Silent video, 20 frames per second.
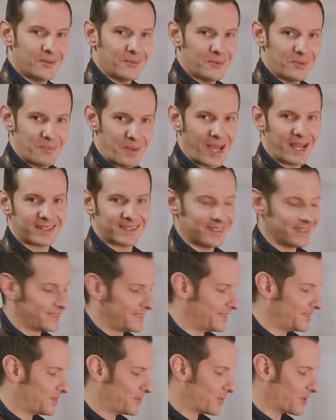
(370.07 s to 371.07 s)
we pack this
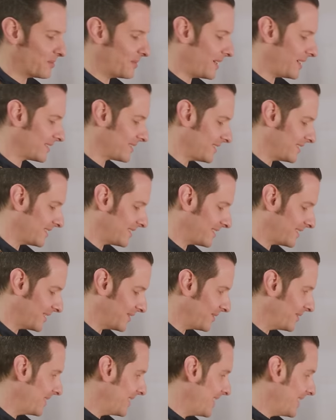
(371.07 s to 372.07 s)
into our boxes,
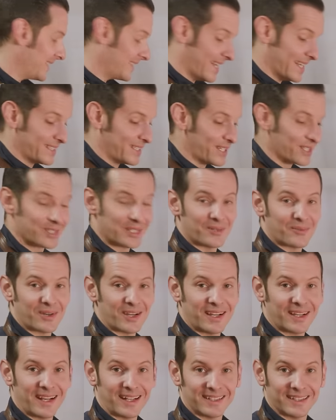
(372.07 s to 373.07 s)
so that's actually where
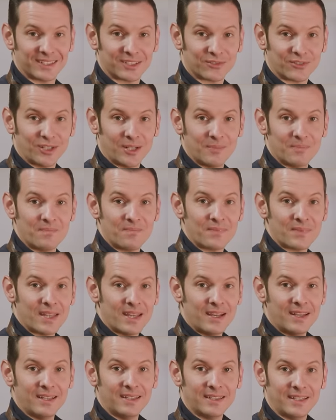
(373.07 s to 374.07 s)
I got this from.
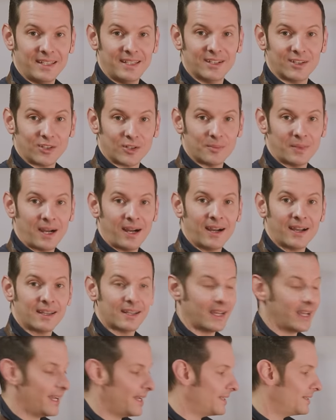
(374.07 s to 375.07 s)
The Alumahyde
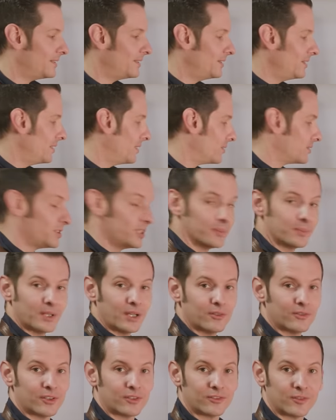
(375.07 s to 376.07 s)
I had you know shipped
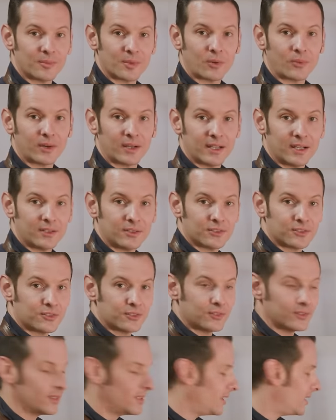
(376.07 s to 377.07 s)
over from the
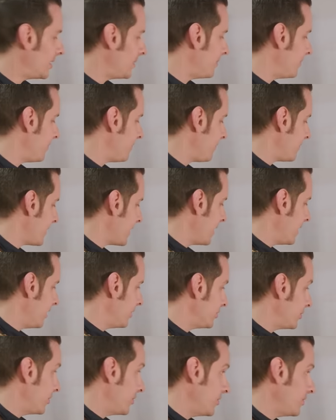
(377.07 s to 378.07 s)
warehouse um,
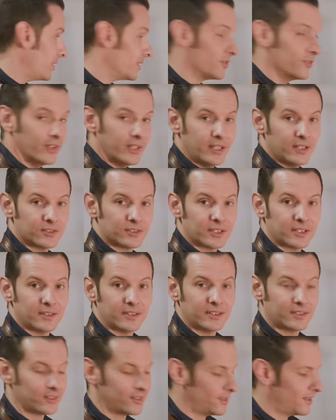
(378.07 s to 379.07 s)
to do this video
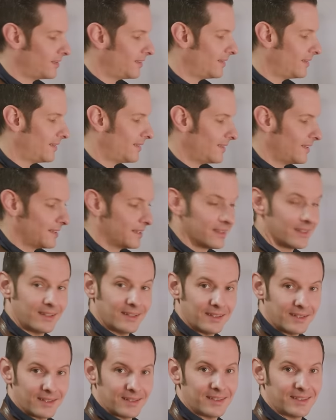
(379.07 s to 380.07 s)
series.
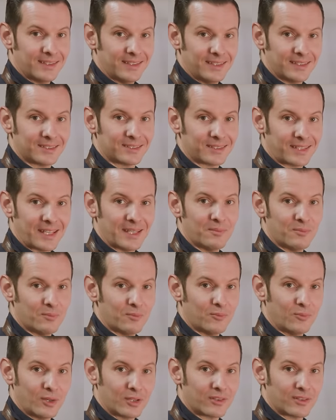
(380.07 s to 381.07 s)
This came
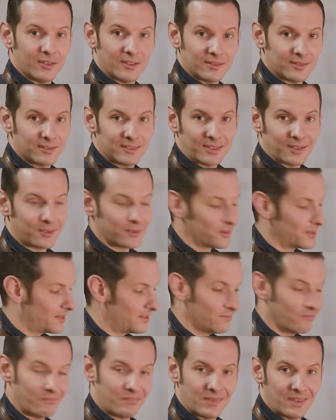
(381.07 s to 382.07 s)
with it, so
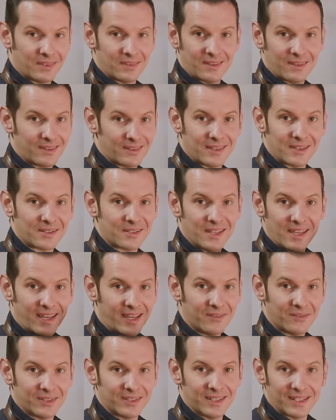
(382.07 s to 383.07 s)
there you
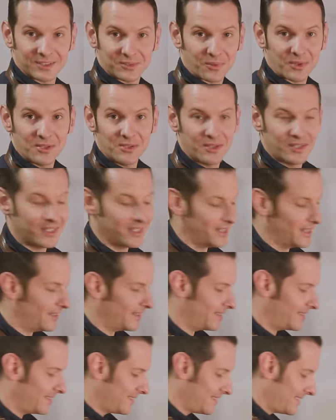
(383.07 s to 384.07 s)
have it. That's where you can get
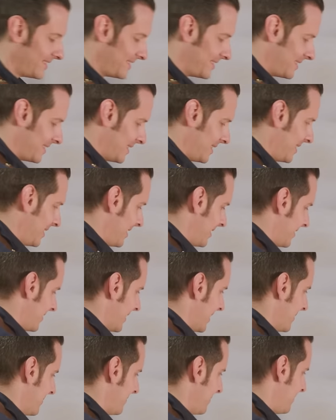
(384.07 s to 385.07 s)
it. All
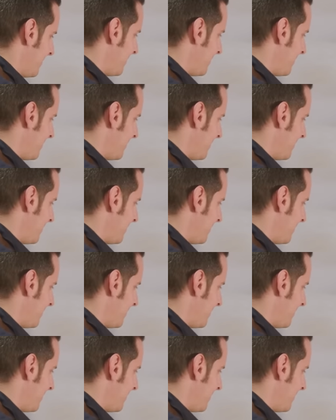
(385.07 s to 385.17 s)
right.